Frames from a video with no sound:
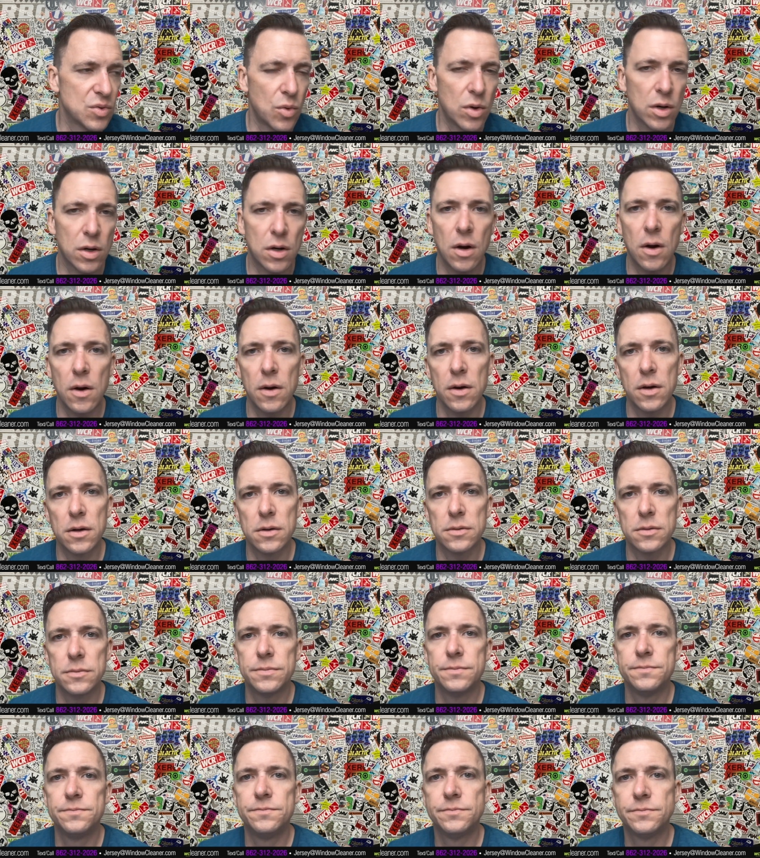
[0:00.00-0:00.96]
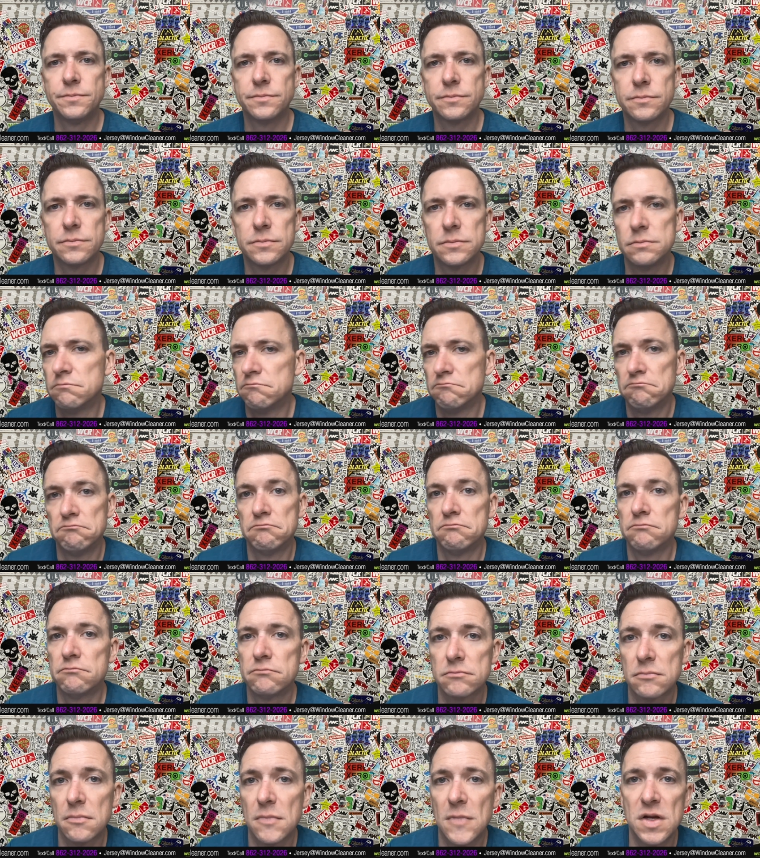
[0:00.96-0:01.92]
to work harder
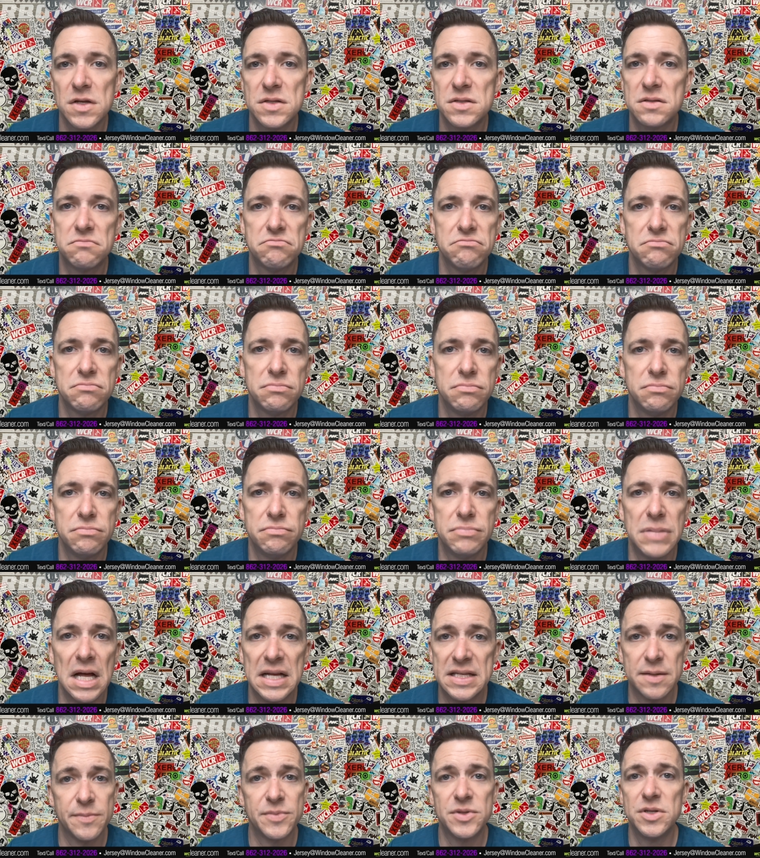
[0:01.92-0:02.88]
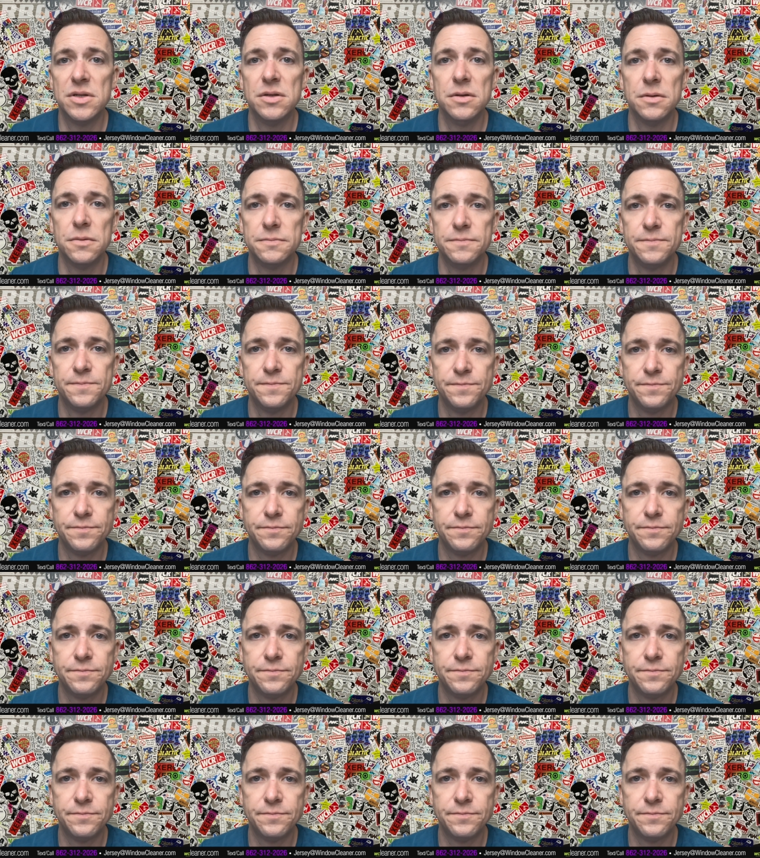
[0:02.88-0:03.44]
because that's up to you.